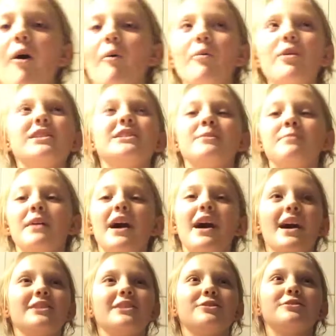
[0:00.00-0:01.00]
What's up,
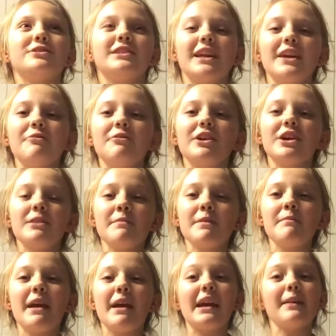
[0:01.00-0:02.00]
guys? So today we're gonna
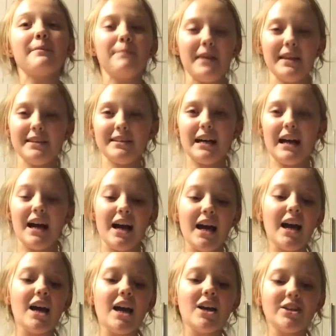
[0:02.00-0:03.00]
be making pizza.
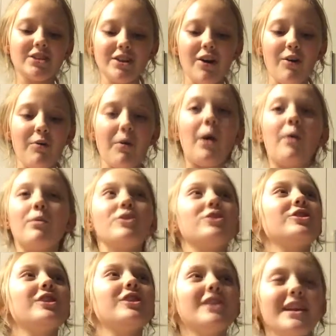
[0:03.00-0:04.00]
So what
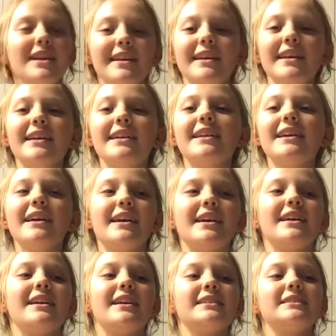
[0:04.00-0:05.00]
you're gonna need
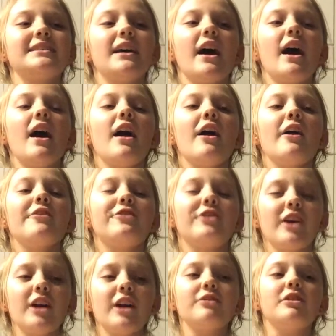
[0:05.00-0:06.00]
is
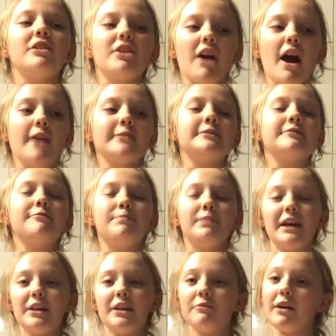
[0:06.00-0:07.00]
300 grams of
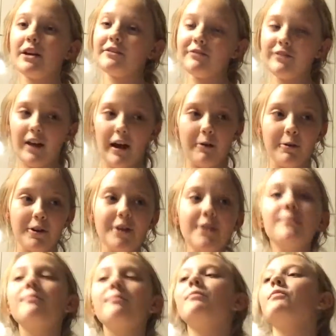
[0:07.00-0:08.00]
plain white
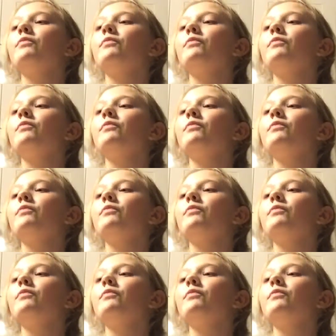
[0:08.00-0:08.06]
flour,